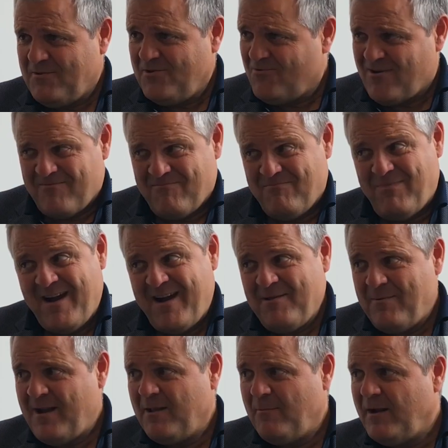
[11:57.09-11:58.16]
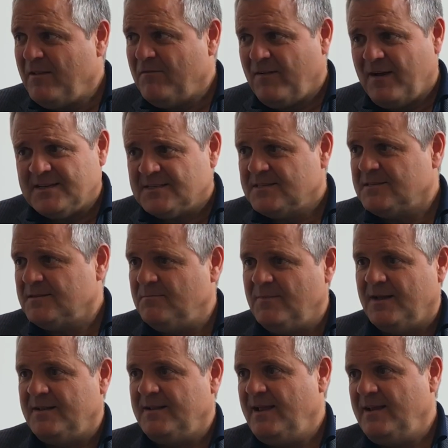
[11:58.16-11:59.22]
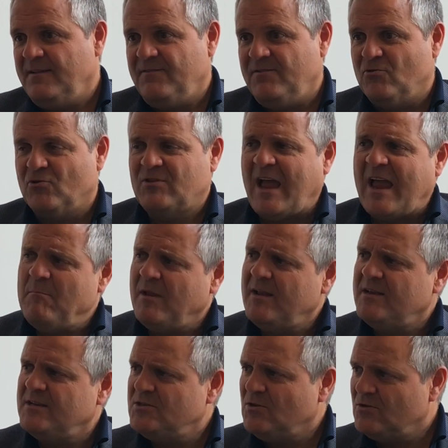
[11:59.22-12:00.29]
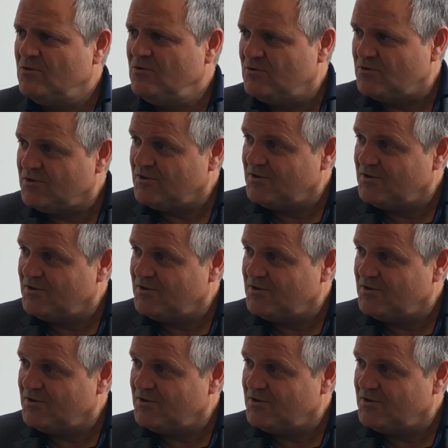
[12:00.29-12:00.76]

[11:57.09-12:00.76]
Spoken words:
you are very, very, very fast. But then if your timing is not good,